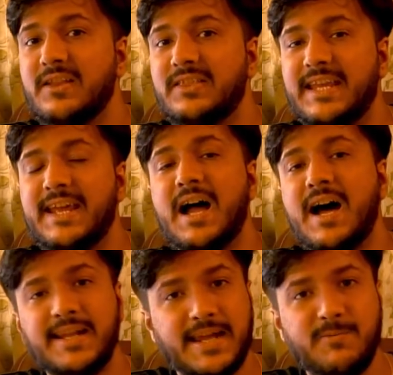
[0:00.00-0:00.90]
they
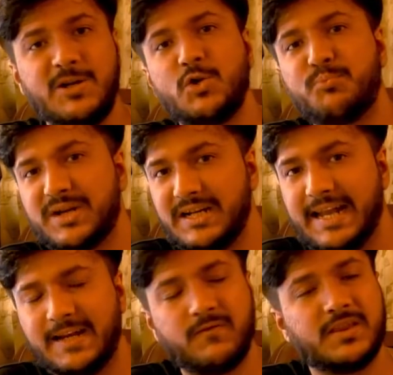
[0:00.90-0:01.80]
are able to
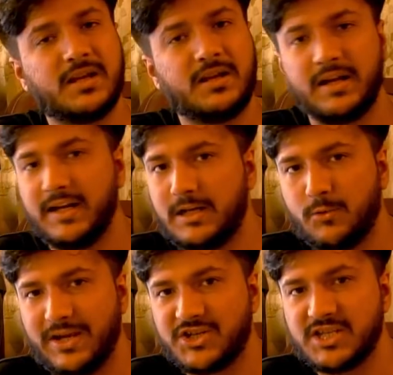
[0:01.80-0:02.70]
predict with the correct
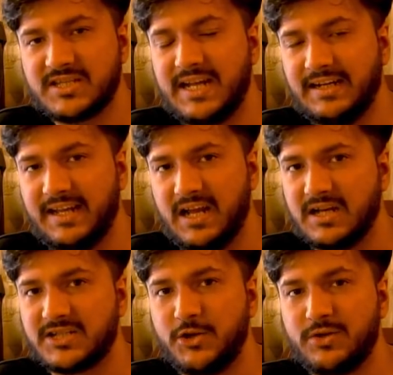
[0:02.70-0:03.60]
questions that they
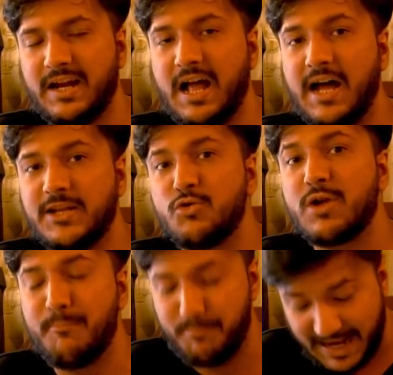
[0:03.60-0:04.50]
ask you, that are you
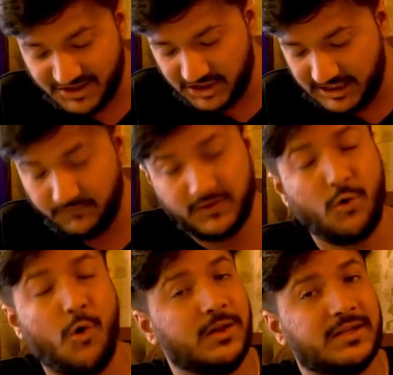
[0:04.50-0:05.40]
compassionate, with
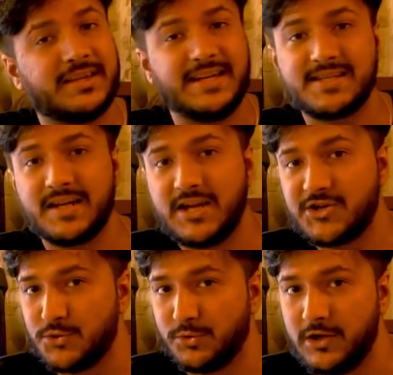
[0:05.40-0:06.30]
all the things that I
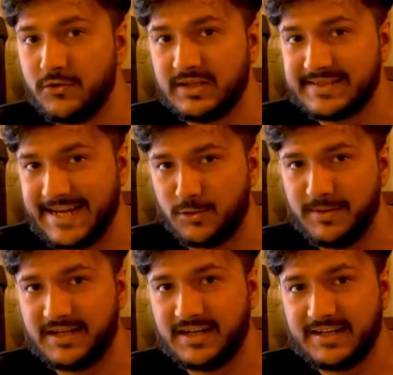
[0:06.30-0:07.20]
showed you in the
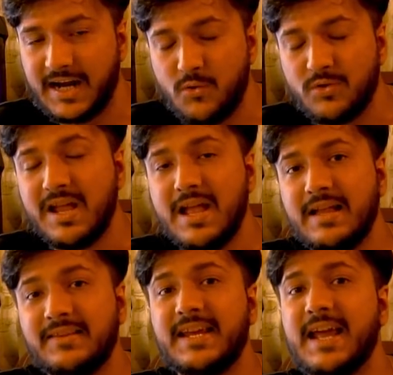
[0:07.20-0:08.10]
psychometric round,
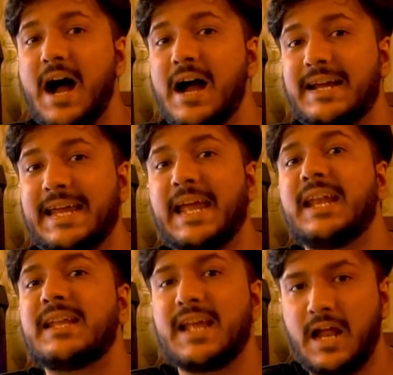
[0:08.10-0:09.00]
they
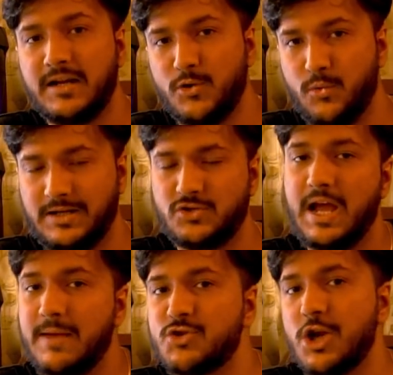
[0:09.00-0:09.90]
again can do it. So
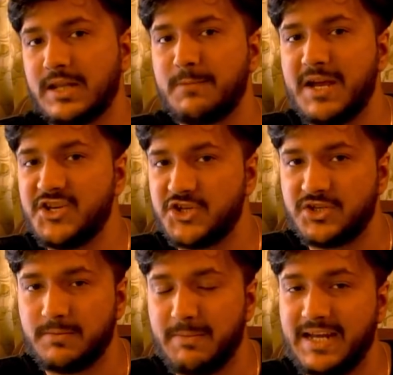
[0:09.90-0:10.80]
I'm sure that
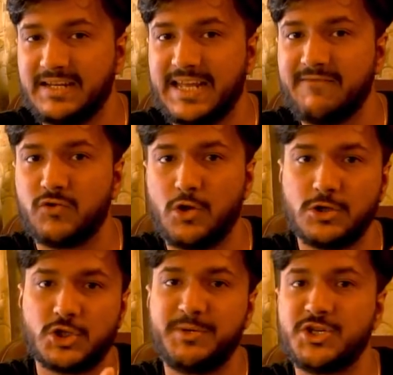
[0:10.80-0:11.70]
my team would
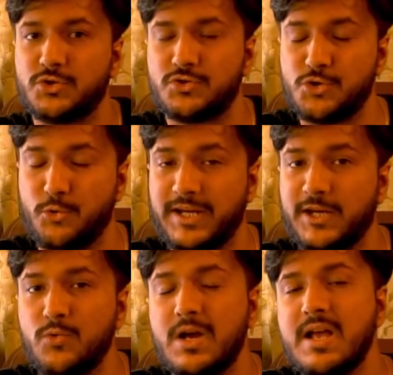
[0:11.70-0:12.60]
also be showing
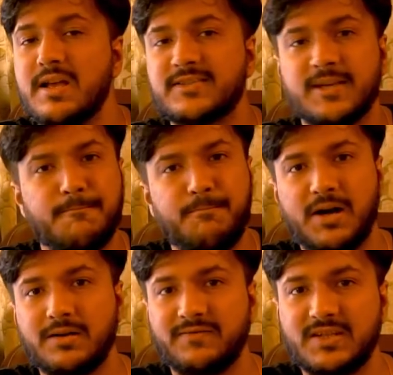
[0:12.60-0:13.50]
you some
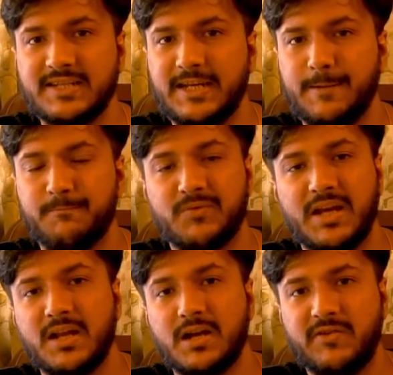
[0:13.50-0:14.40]
part of the same in our